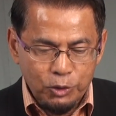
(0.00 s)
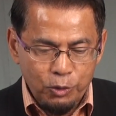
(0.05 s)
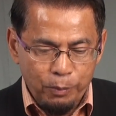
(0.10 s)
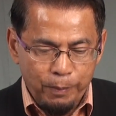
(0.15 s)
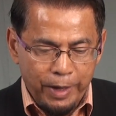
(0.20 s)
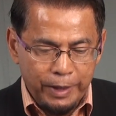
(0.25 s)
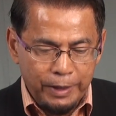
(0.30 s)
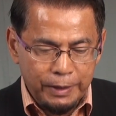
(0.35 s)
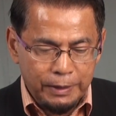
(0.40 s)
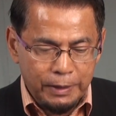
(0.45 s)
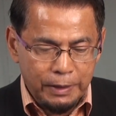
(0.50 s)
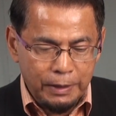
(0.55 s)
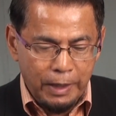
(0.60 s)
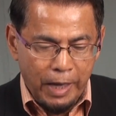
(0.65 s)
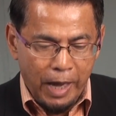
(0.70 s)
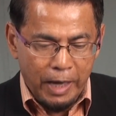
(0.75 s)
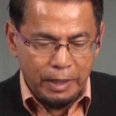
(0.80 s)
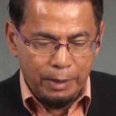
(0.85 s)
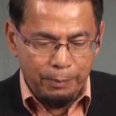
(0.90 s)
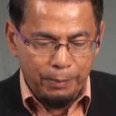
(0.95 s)
humanity
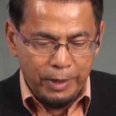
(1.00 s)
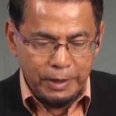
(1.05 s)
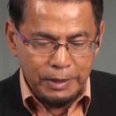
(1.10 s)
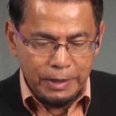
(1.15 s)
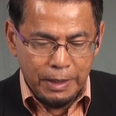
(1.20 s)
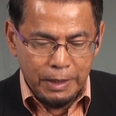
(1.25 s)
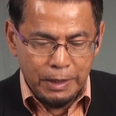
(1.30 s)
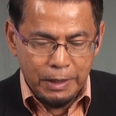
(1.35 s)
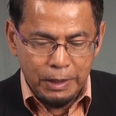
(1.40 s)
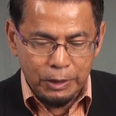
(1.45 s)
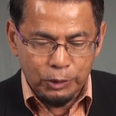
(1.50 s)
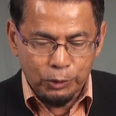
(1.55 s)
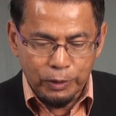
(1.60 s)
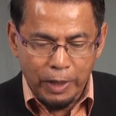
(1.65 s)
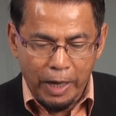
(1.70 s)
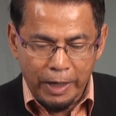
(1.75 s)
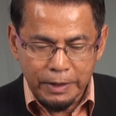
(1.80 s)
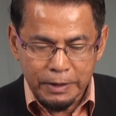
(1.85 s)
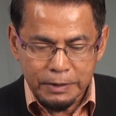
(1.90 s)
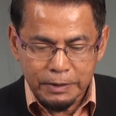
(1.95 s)
and a major key to
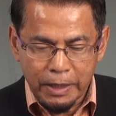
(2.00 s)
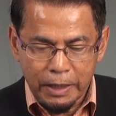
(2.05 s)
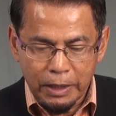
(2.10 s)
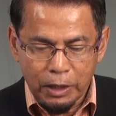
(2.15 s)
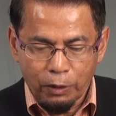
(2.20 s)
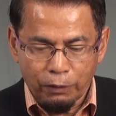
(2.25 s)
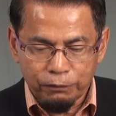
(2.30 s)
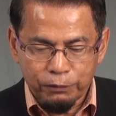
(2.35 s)
the understanding